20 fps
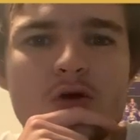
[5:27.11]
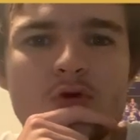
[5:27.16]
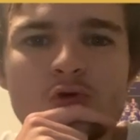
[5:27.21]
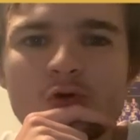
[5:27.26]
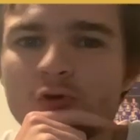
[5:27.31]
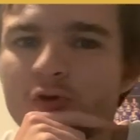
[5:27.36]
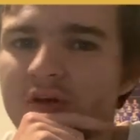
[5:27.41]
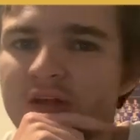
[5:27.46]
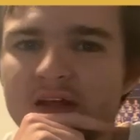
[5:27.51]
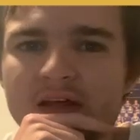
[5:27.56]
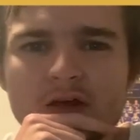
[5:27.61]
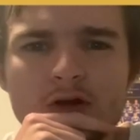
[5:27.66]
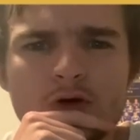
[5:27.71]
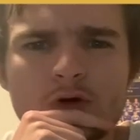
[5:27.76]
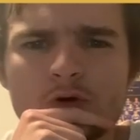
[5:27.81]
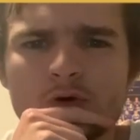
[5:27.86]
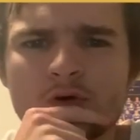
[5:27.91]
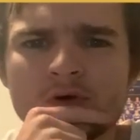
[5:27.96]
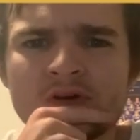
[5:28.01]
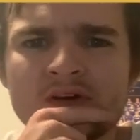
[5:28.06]
Really
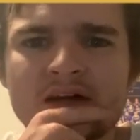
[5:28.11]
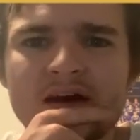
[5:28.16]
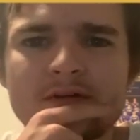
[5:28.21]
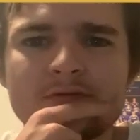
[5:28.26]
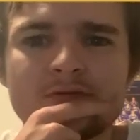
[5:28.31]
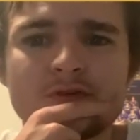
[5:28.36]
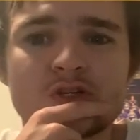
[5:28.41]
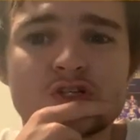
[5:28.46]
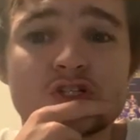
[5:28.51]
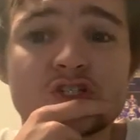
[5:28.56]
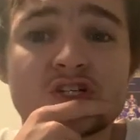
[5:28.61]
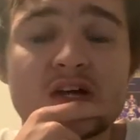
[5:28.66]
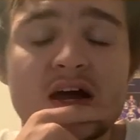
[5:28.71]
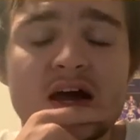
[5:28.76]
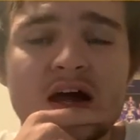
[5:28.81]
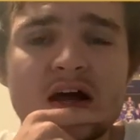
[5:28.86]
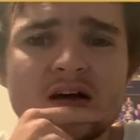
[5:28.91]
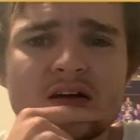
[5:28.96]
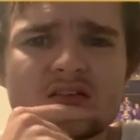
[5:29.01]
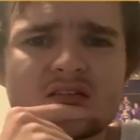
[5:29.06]
not good enough for the
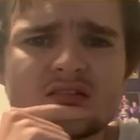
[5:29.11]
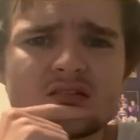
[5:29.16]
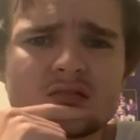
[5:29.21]
Sharks.